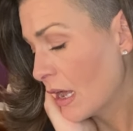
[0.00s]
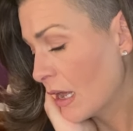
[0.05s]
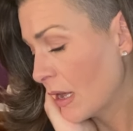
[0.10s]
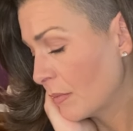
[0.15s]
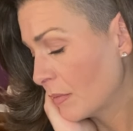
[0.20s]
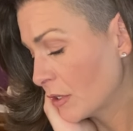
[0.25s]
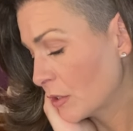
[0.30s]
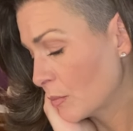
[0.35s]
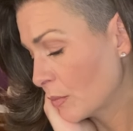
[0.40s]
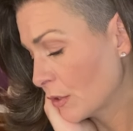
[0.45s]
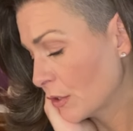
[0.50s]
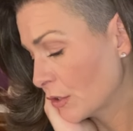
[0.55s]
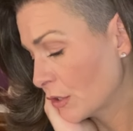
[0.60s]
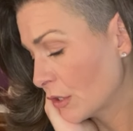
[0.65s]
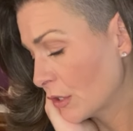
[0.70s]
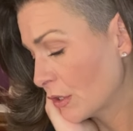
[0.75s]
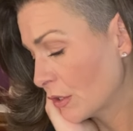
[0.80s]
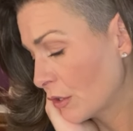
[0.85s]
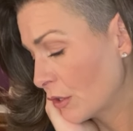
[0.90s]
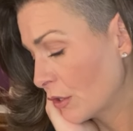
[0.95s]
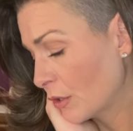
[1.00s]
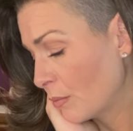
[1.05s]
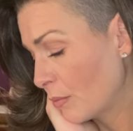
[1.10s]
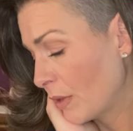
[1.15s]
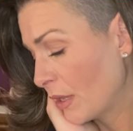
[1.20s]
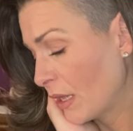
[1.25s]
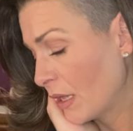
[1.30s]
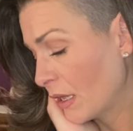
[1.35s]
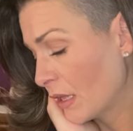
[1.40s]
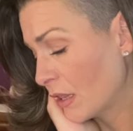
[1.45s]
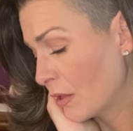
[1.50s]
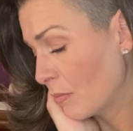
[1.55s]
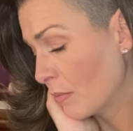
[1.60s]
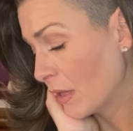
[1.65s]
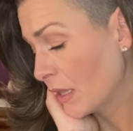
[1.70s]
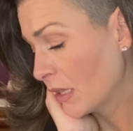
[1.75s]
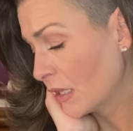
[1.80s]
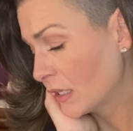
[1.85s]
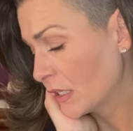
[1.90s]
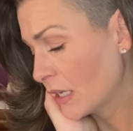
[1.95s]
This person could be in the
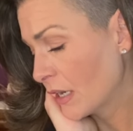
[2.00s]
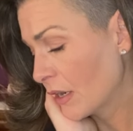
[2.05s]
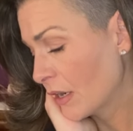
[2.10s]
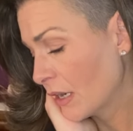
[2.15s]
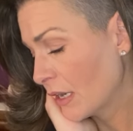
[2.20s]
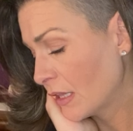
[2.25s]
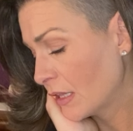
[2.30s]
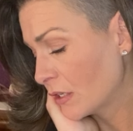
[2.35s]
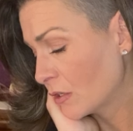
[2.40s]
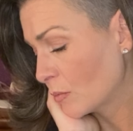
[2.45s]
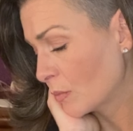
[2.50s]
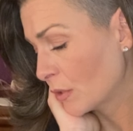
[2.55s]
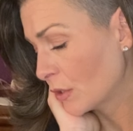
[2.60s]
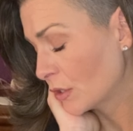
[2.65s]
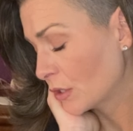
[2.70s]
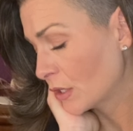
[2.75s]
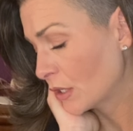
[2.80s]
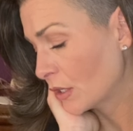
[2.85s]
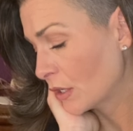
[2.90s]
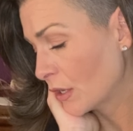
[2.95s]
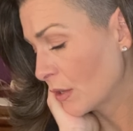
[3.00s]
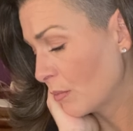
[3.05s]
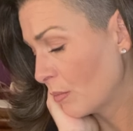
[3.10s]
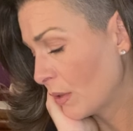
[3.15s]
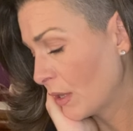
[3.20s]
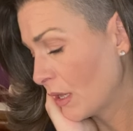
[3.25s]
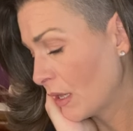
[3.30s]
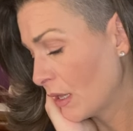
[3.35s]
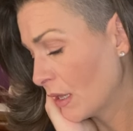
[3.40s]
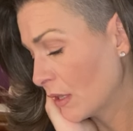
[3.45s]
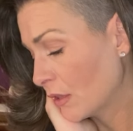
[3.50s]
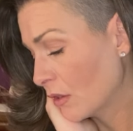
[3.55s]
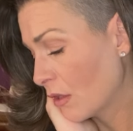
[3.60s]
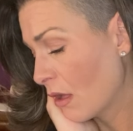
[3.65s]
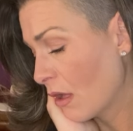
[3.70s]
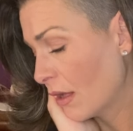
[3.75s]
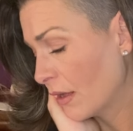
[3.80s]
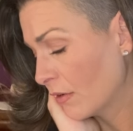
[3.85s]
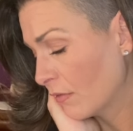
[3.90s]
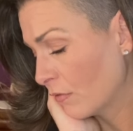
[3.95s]
military. This person could be in
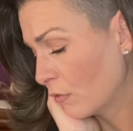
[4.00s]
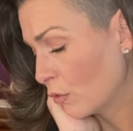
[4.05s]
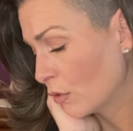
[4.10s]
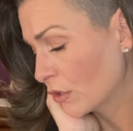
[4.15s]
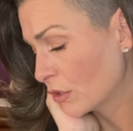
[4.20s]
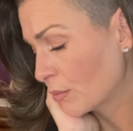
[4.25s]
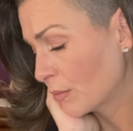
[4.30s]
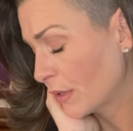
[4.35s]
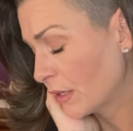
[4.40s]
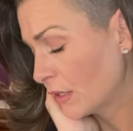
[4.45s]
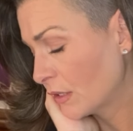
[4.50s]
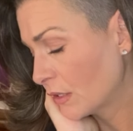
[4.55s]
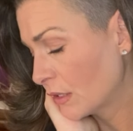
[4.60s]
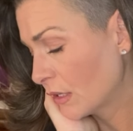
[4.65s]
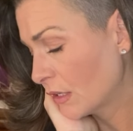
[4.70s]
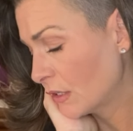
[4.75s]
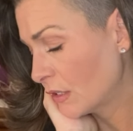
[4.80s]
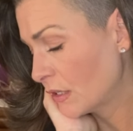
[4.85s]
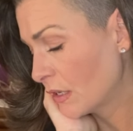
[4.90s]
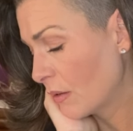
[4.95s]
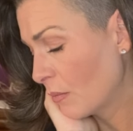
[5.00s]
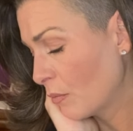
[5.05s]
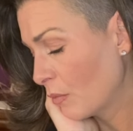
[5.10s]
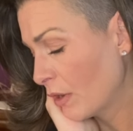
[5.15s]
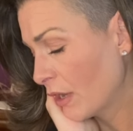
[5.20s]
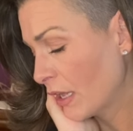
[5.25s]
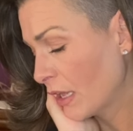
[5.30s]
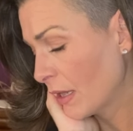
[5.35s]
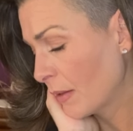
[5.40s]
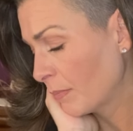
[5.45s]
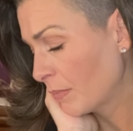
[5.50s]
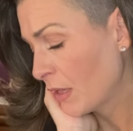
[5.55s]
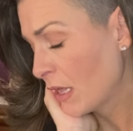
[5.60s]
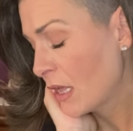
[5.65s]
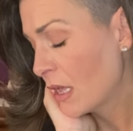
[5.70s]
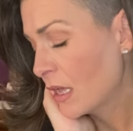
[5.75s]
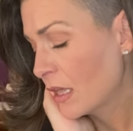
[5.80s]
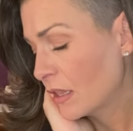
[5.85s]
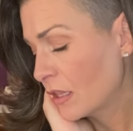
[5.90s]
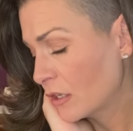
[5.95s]
law enforcement in some way.
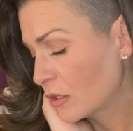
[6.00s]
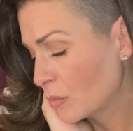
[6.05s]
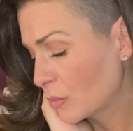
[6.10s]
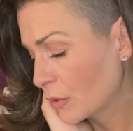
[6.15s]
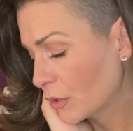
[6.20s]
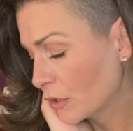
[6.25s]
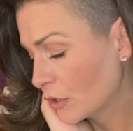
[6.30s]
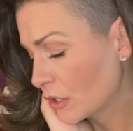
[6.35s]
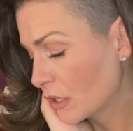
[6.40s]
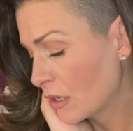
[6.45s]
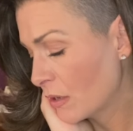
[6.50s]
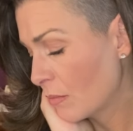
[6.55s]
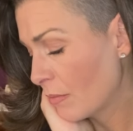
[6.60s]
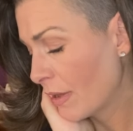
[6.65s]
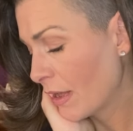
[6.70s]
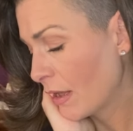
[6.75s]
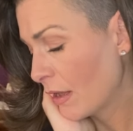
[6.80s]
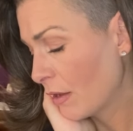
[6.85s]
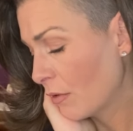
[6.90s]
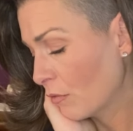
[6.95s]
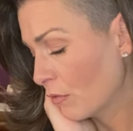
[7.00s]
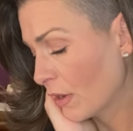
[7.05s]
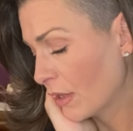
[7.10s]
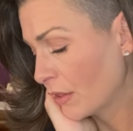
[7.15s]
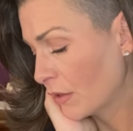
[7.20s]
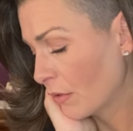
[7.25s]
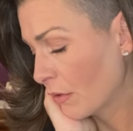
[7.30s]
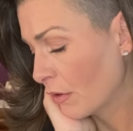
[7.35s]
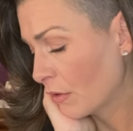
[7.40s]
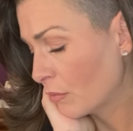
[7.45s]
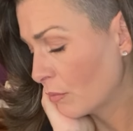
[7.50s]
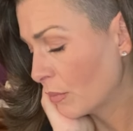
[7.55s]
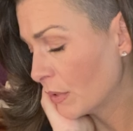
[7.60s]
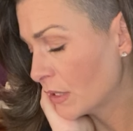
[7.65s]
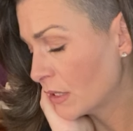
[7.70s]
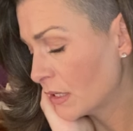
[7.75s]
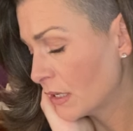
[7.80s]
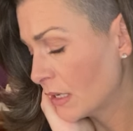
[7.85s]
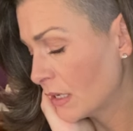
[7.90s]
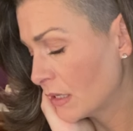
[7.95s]
This person may run their own
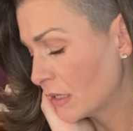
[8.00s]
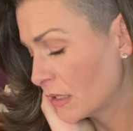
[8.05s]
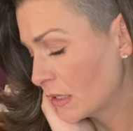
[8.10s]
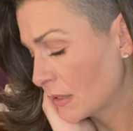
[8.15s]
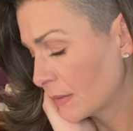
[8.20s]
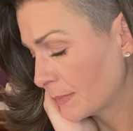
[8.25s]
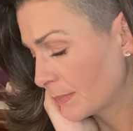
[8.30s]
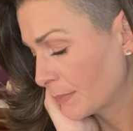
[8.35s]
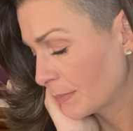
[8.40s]
business.